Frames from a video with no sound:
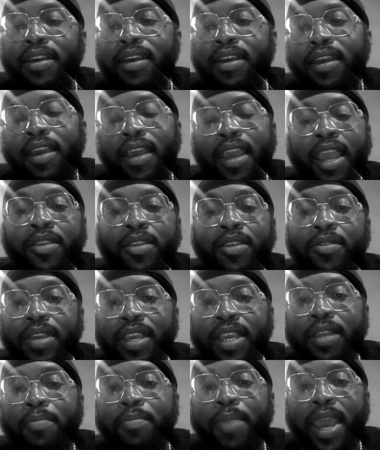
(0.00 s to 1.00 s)
and you're
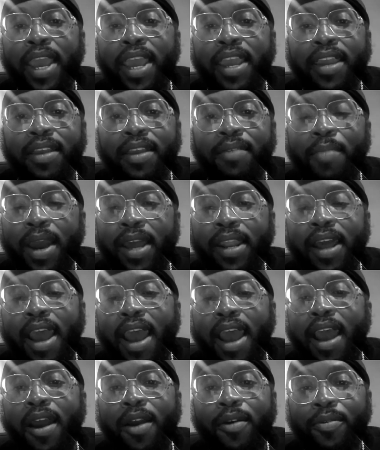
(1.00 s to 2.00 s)
getting paid by the
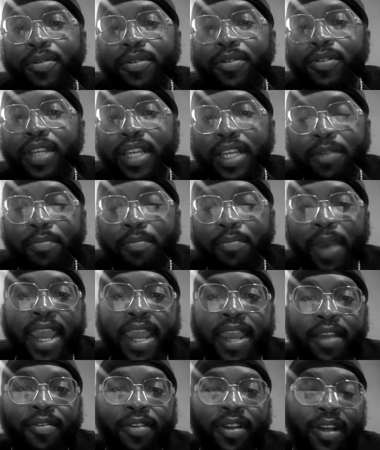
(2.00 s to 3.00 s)
hour. You're getting
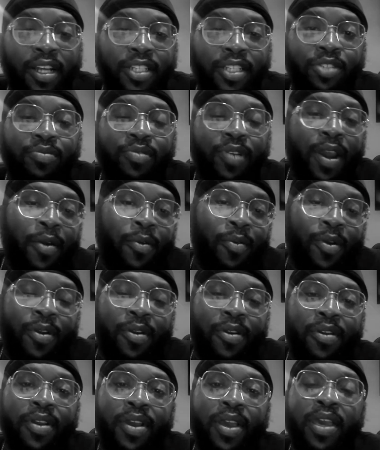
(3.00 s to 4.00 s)
paid because you at
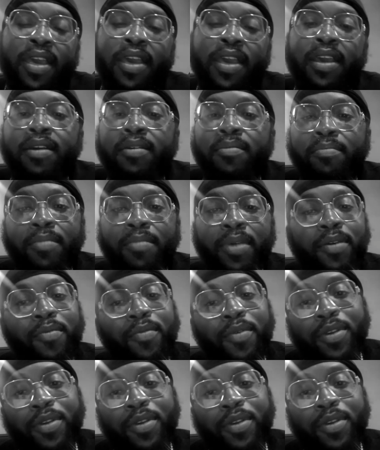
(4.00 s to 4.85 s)
work. But when